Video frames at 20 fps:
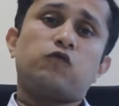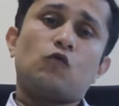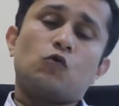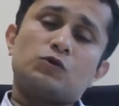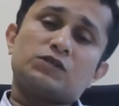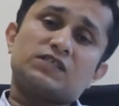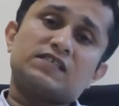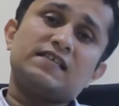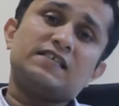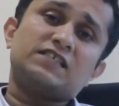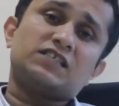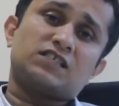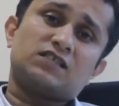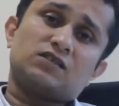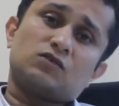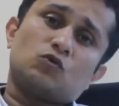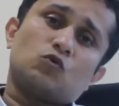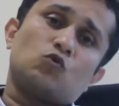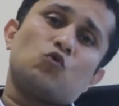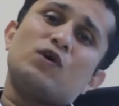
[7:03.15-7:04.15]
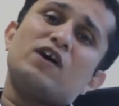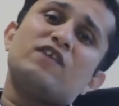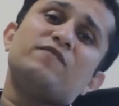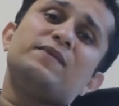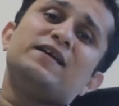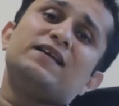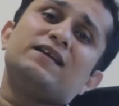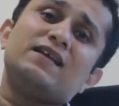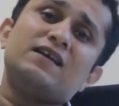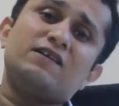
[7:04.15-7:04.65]
4 sets could have
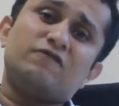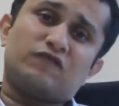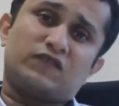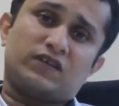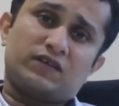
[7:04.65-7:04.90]
been left.